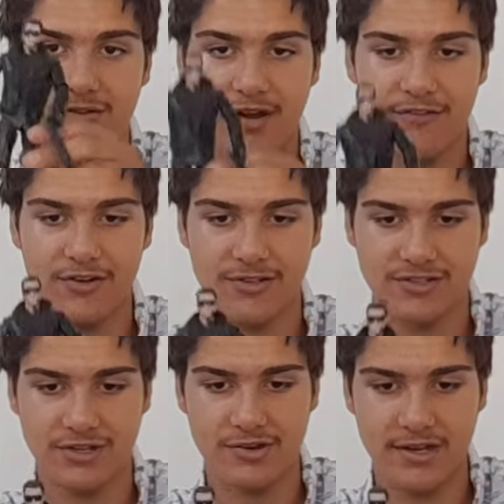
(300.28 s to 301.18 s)
rifle or the
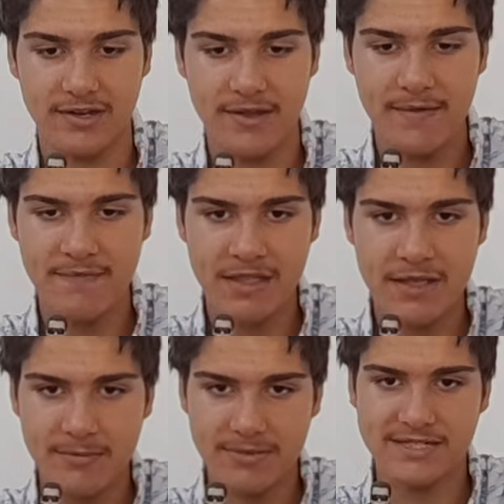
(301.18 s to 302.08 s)
shotgun.
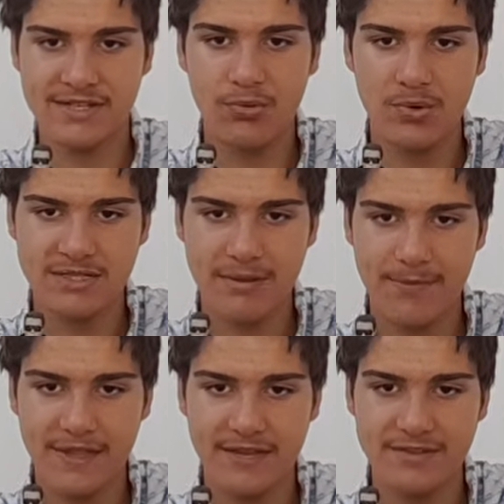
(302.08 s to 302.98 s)
But it still was
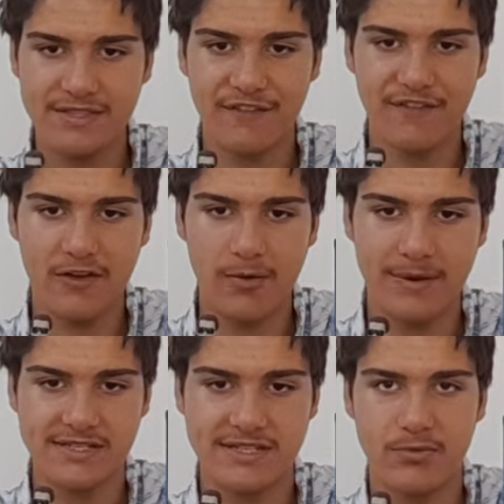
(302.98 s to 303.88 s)
something used in the film, and
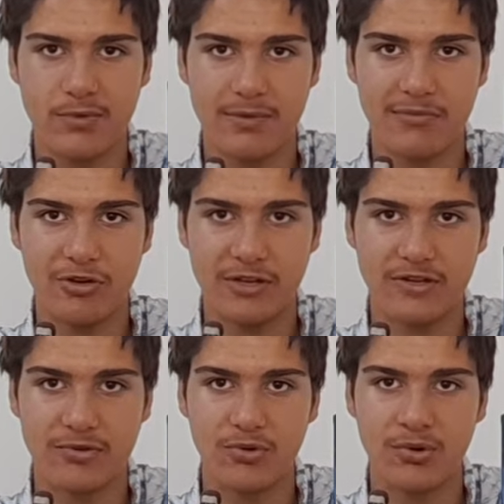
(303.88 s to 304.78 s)
it still would be pretty
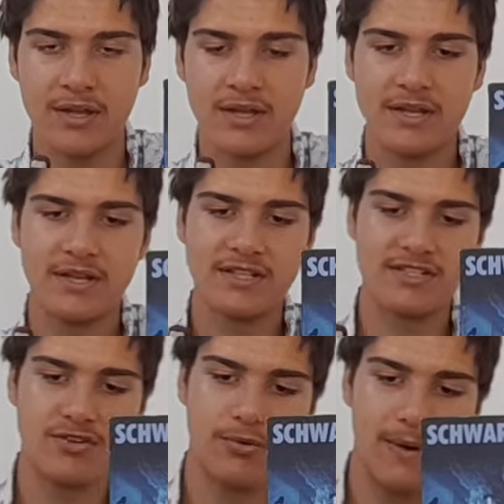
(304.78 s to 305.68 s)
cool to